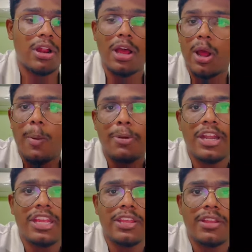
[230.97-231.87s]
or
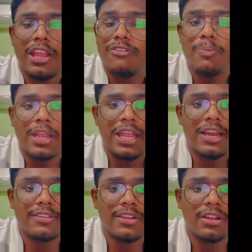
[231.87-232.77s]
operating heavy
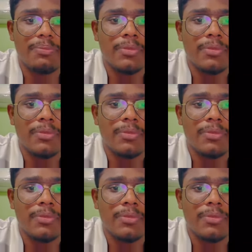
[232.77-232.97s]
machinery